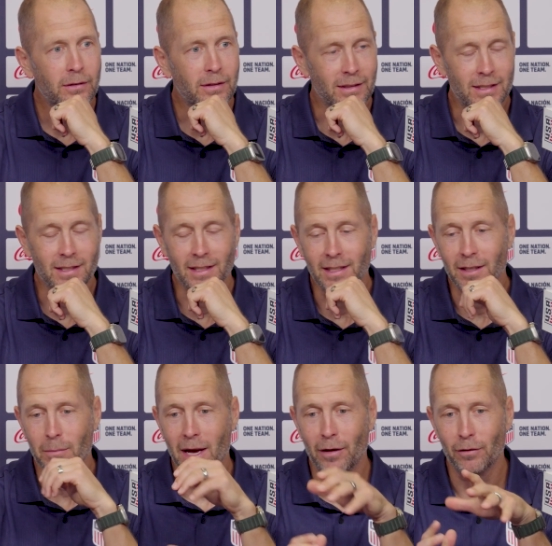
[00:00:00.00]
to see the
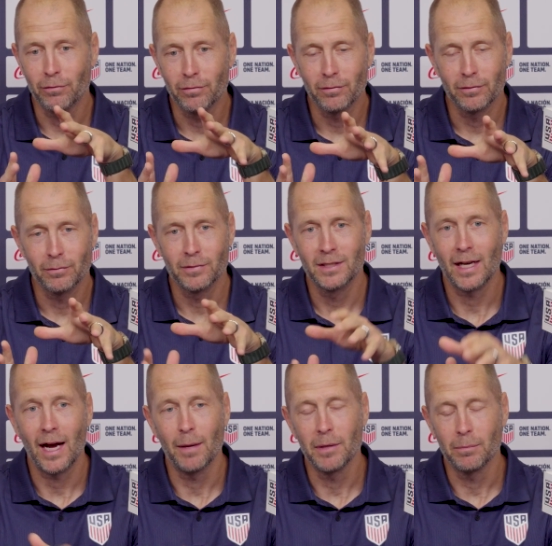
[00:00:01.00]
amount of
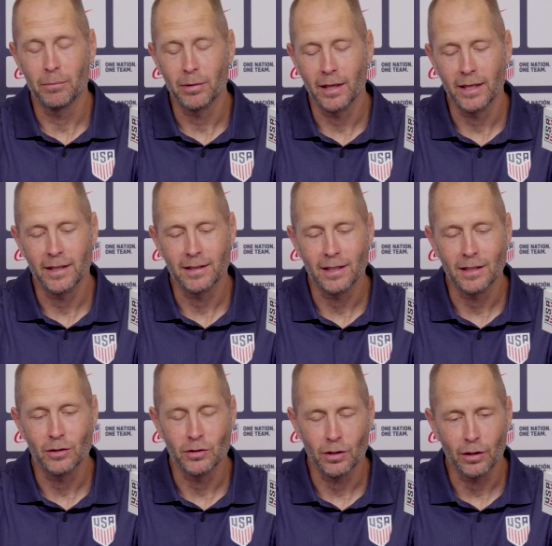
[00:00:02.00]
time in play that they
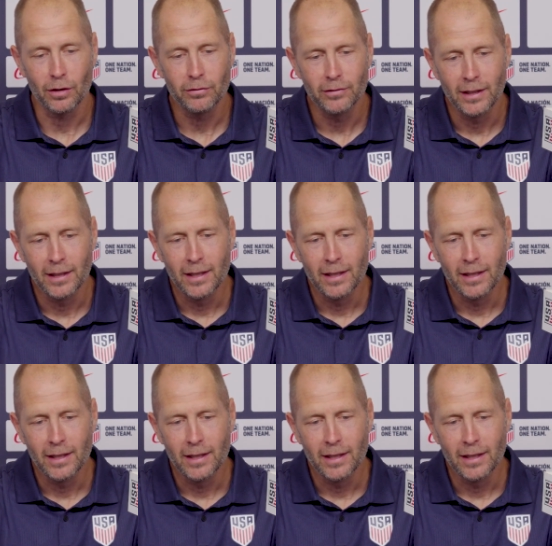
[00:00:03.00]
deserve,